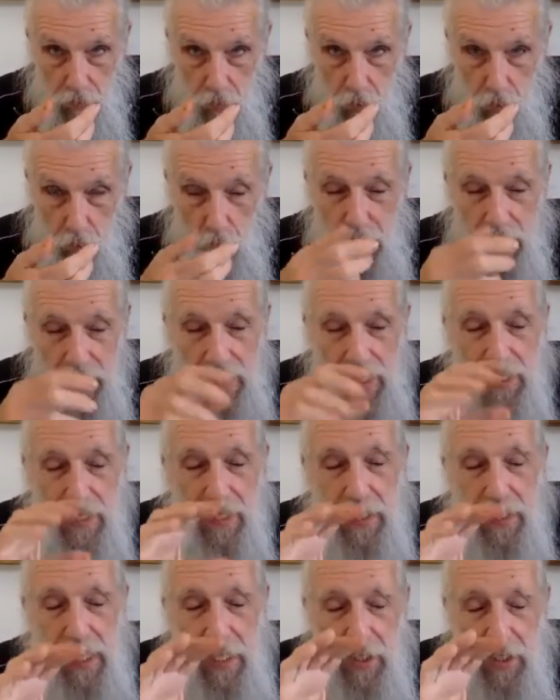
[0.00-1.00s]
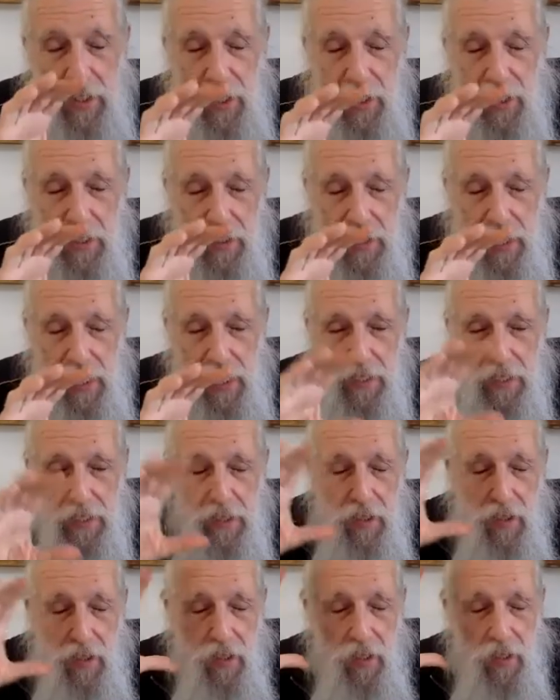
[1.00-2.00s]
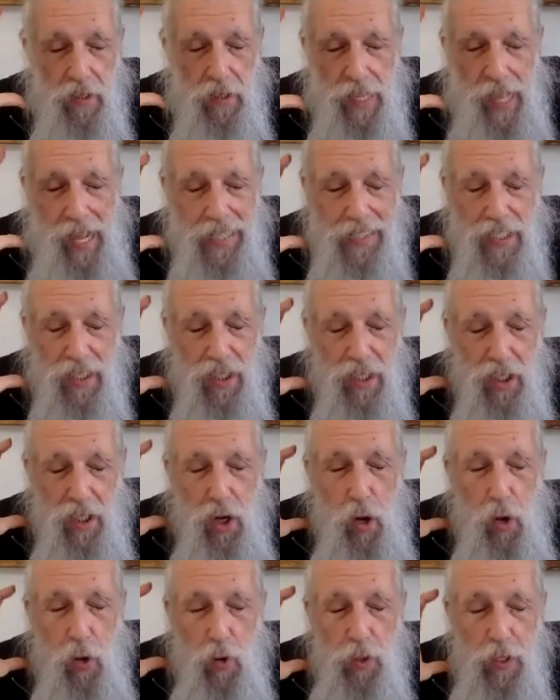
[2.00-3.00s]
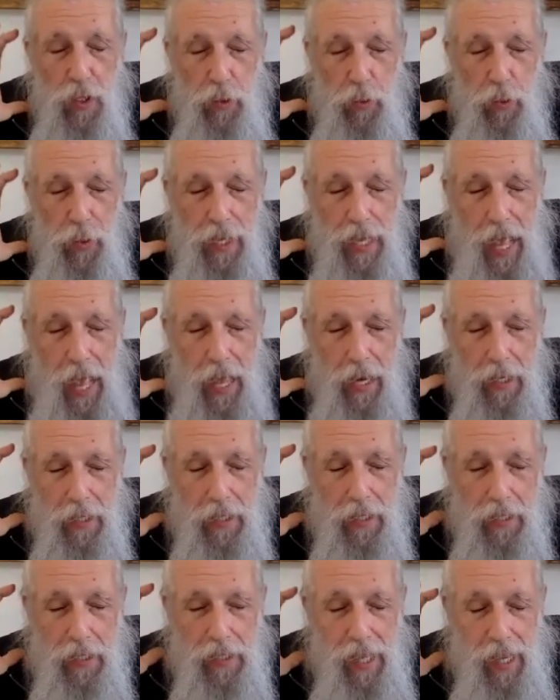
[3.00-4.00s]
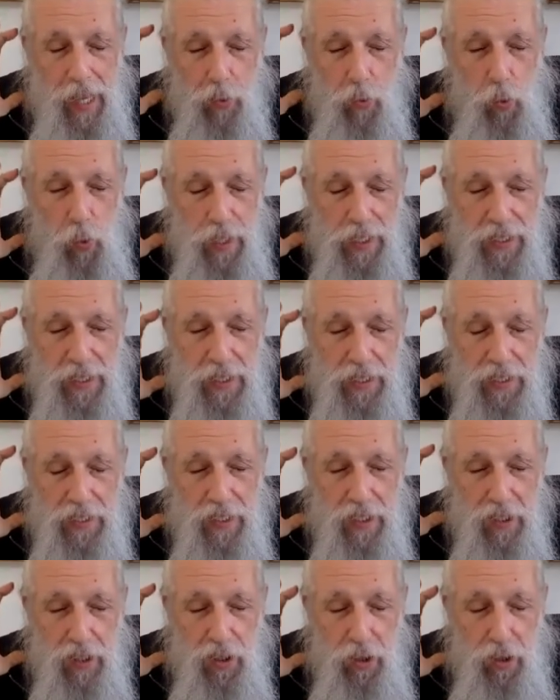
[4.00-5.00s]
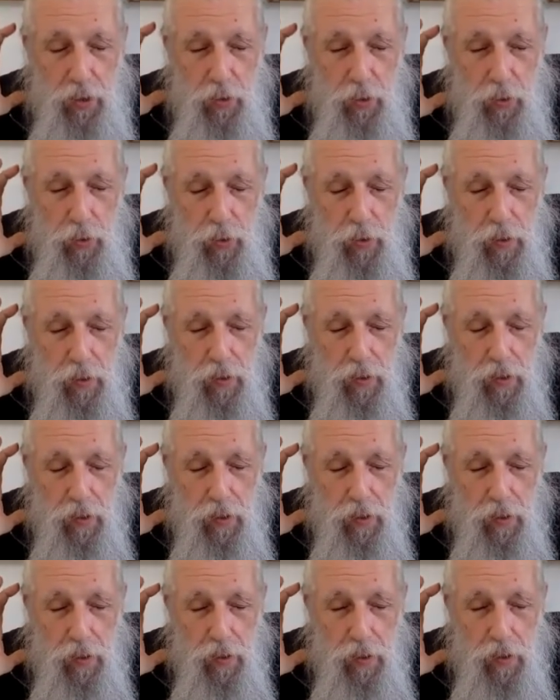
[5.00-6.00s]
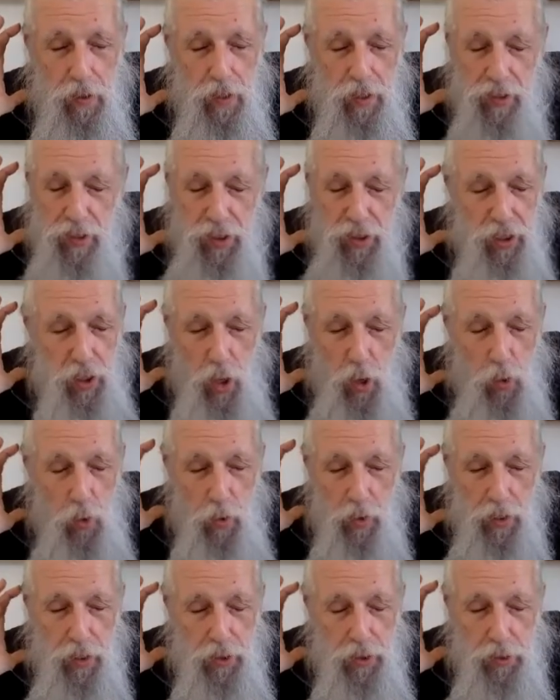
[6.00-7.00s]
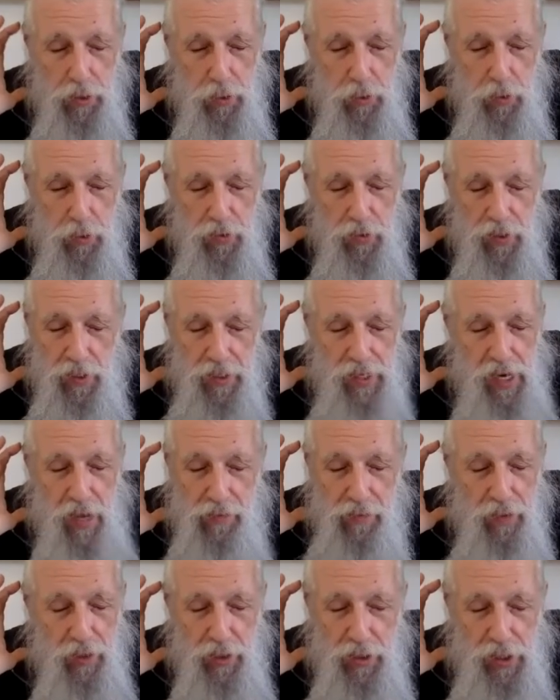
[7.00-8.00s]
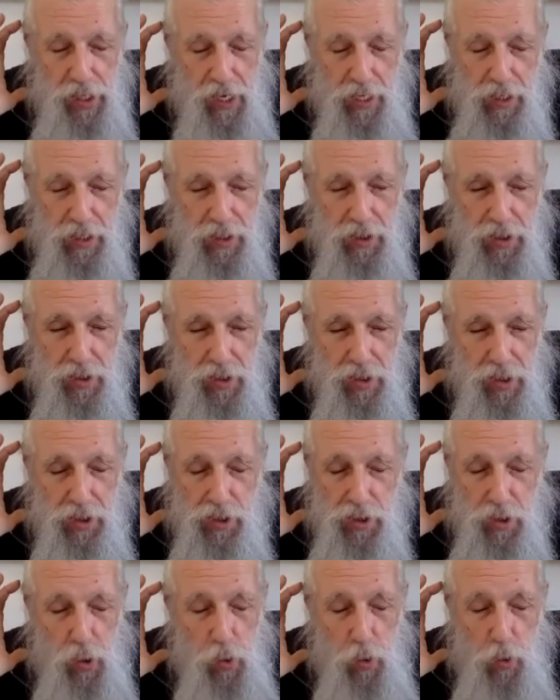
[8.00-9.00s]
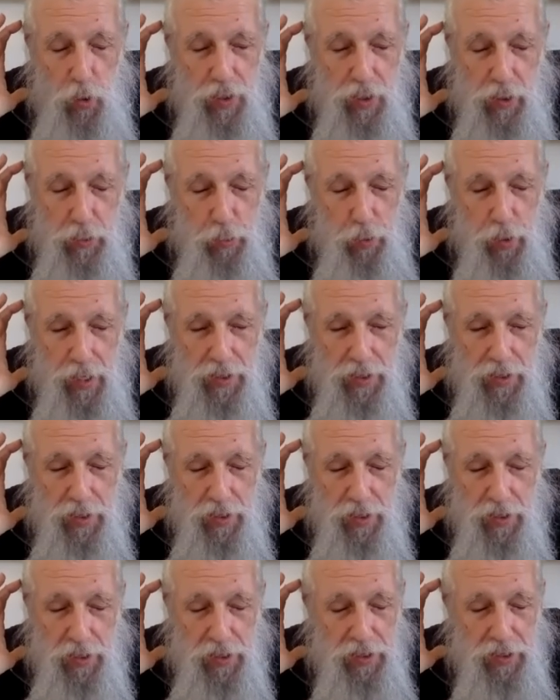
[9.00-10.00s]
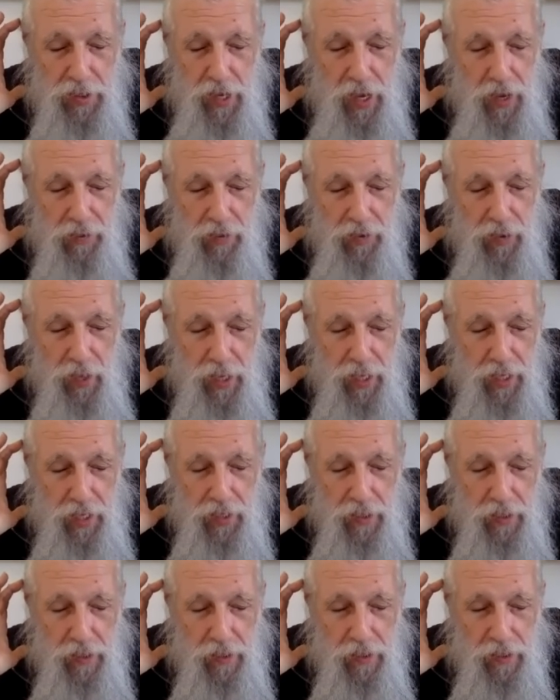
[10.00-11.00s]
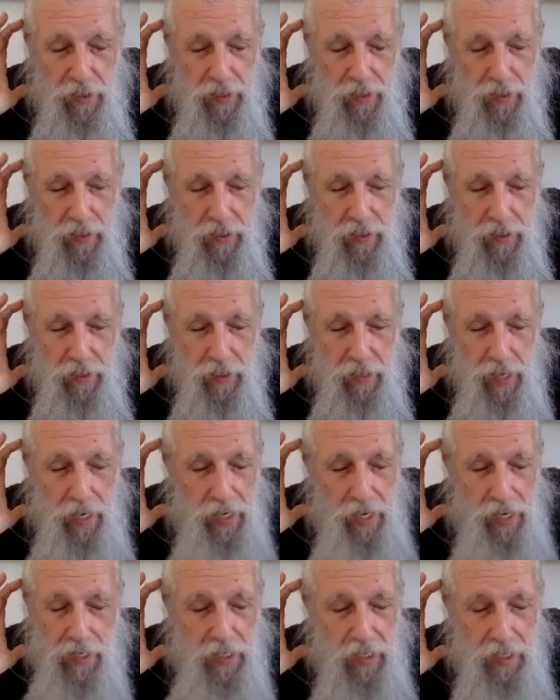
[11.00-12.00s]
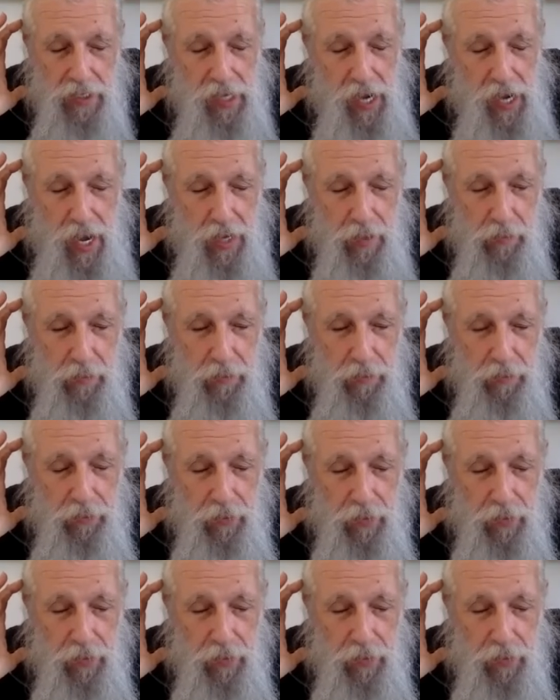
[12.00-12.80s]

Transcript: When this teaching says that's the only reality, that witness in you is the only truth, it never changes, it's always present, it's never hidden at any time.